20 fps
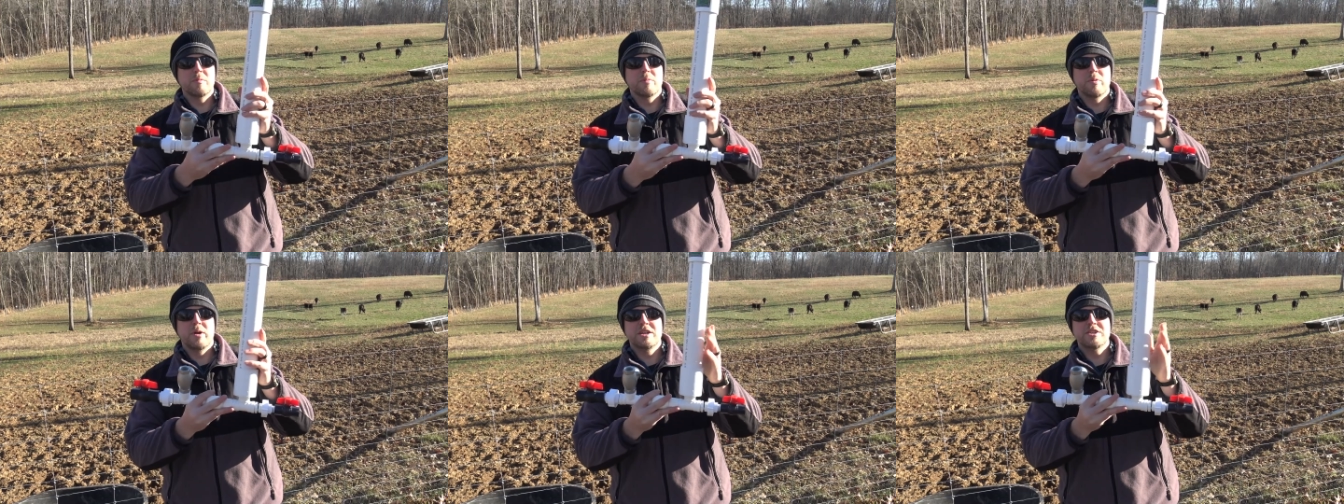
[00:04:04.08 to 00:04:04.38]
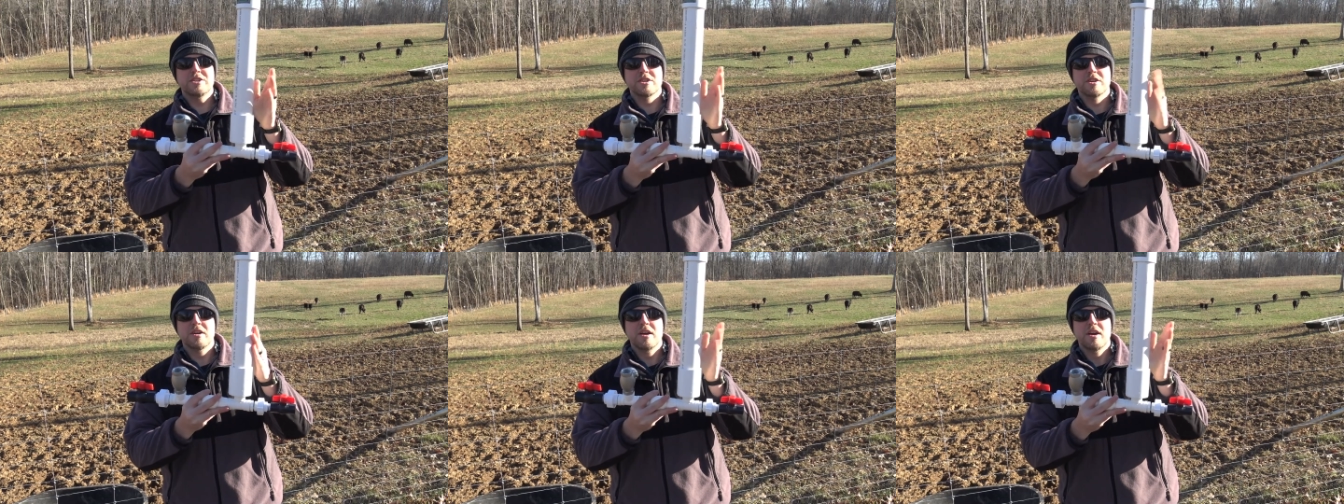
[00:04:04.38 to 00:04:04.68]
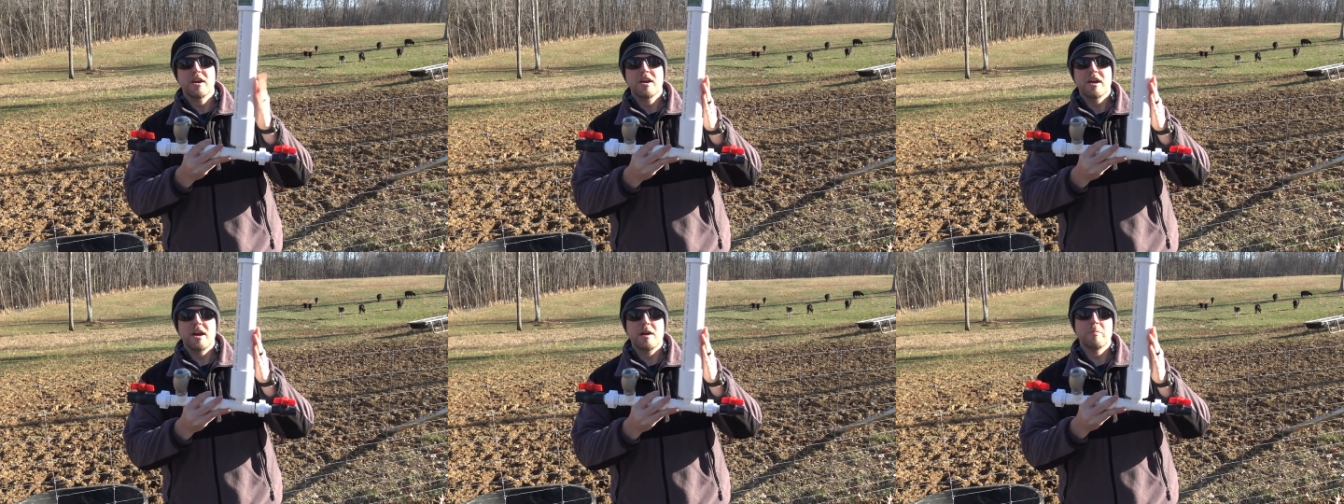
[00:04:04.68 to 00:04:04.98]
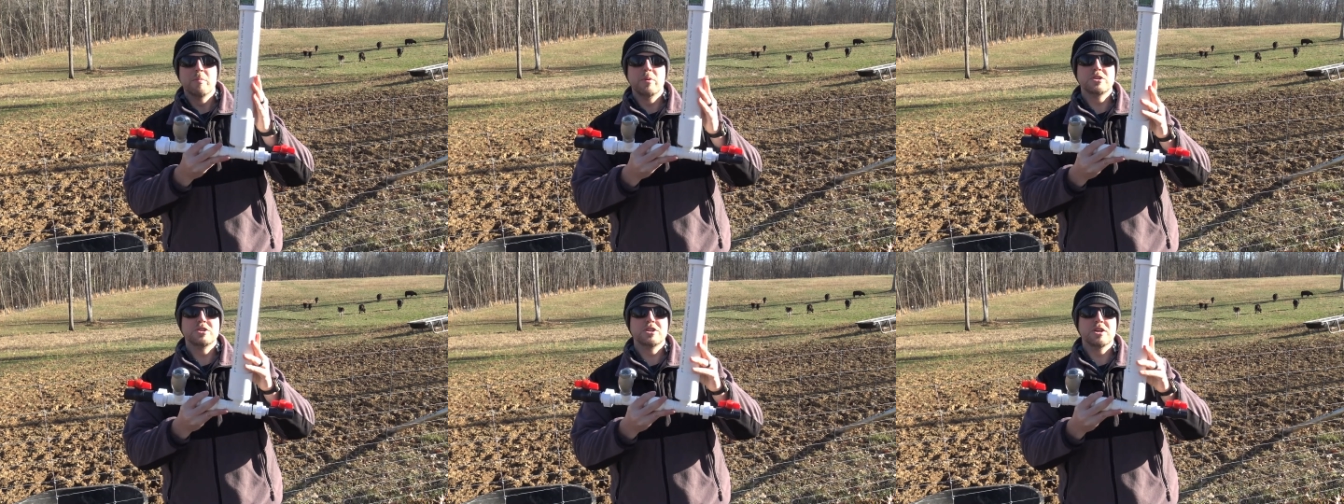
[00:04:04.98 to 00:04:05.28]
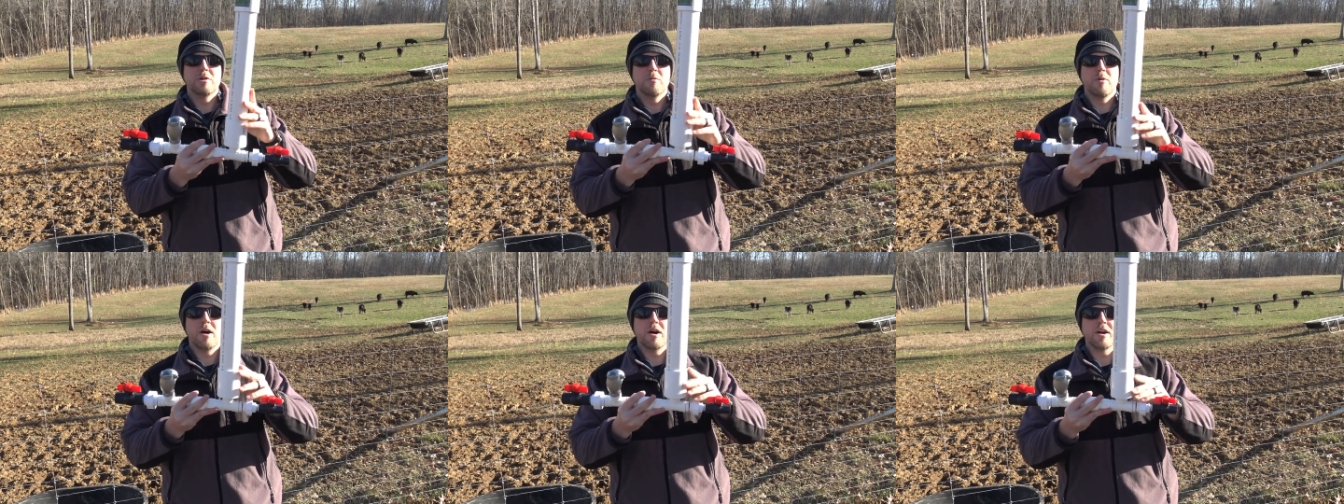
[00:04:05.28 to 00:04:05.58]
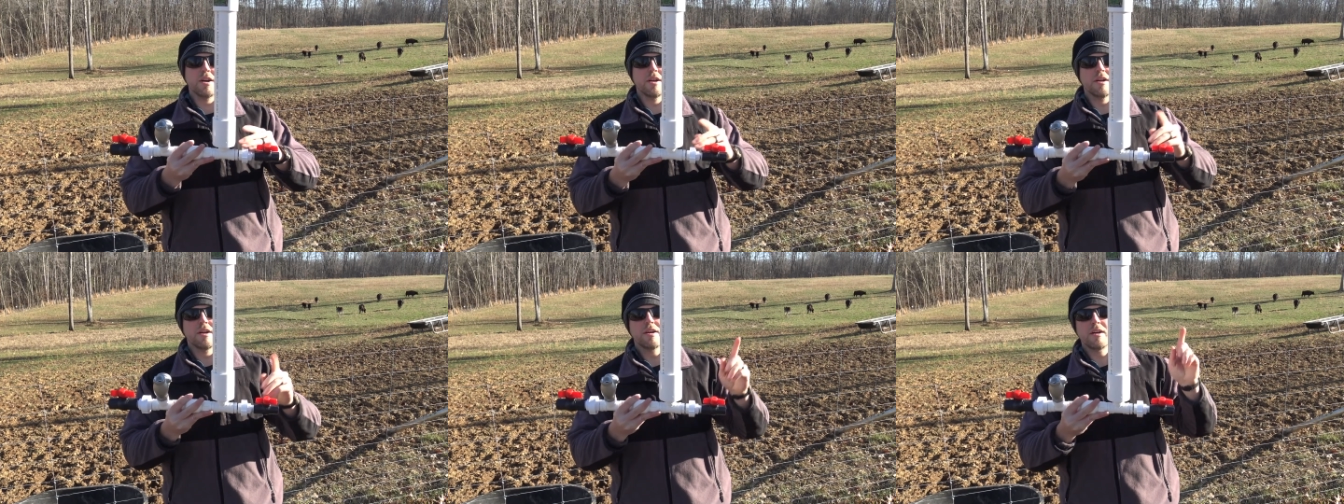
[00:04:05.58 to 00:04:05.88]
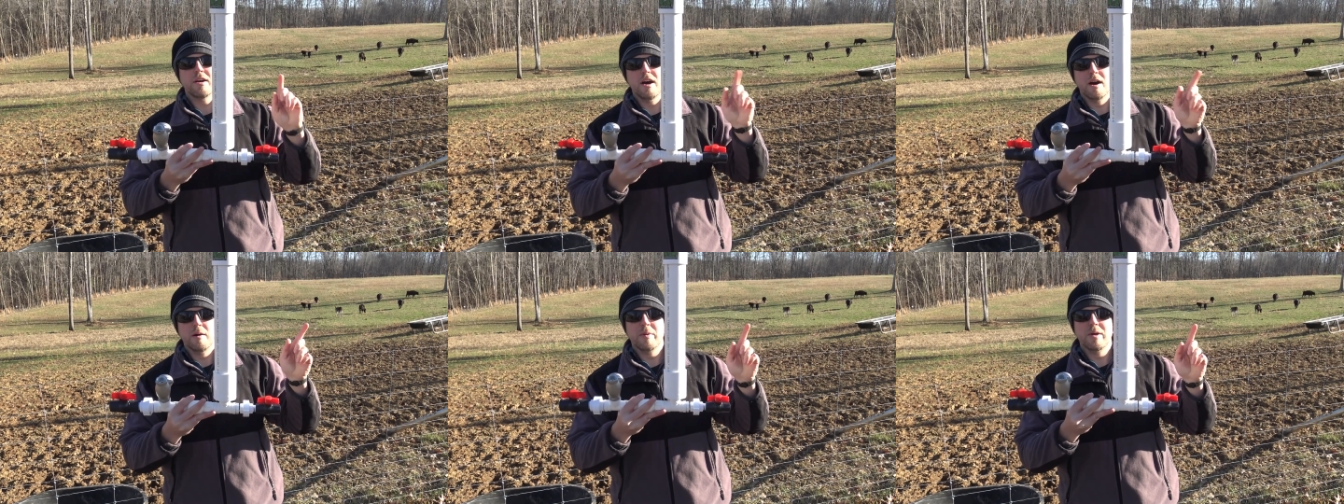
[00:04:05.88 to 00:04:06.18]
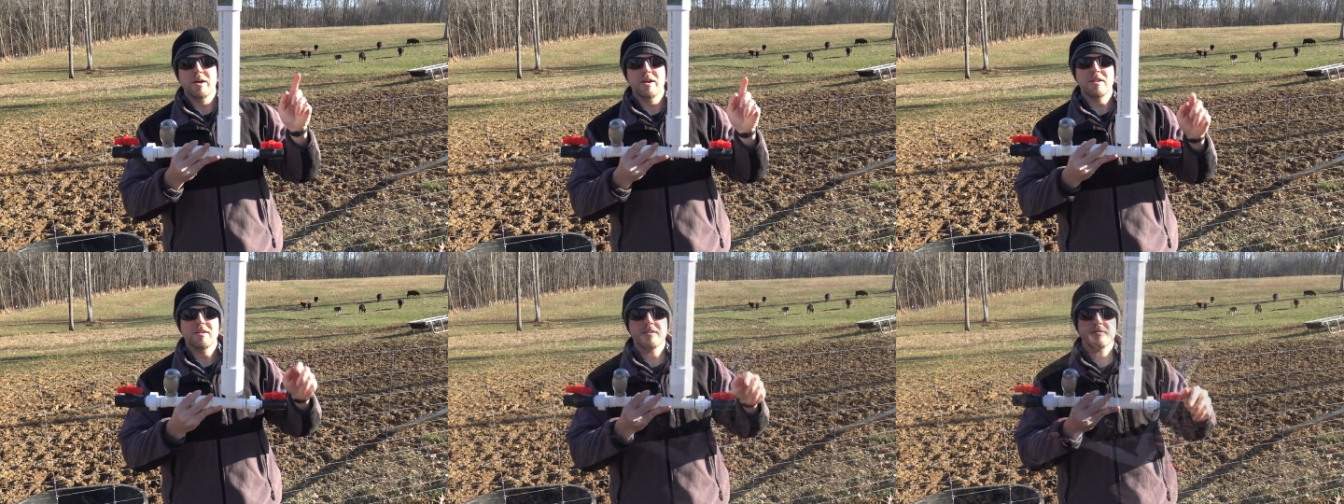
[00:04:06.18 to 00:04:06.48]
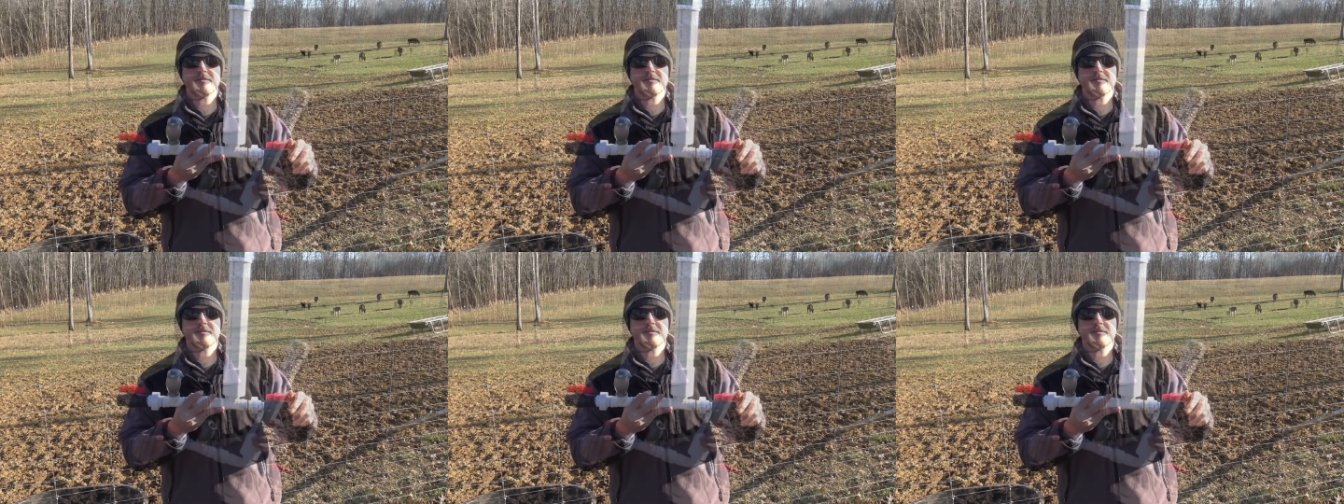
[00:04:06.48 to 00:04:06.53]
pressure and pushing water uphill.